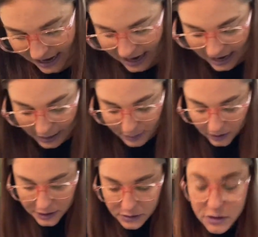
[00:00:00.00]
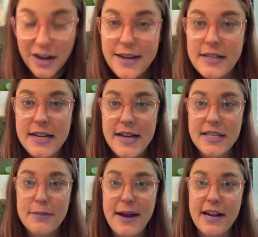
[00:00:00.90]
I'm also trying to
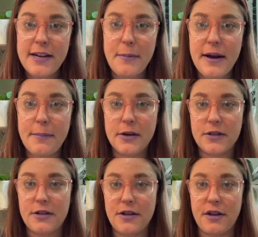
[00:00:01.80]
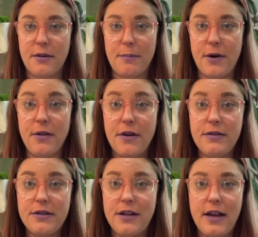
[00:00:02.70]
expand my personal
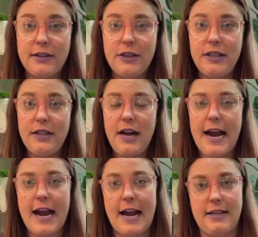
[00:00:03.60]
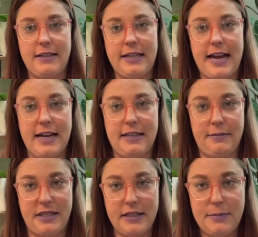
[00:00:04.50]
pothos collection and
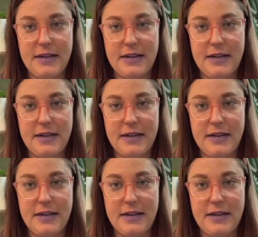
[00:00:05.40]
Scindapsus